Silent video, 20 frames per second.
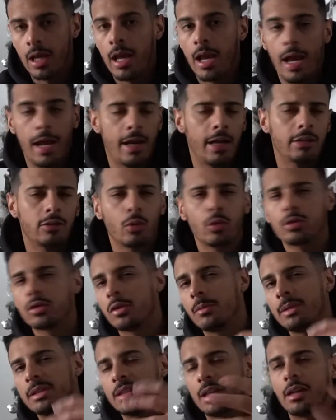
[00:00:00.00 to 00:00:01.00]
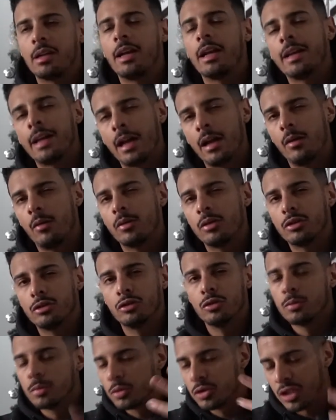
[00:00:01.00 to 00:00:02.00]
And that's also the mentality I carry with this
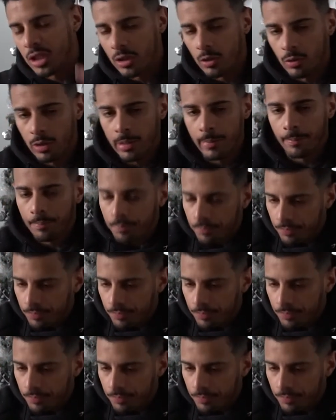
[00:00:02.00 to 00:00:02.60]
YouTube channel, right?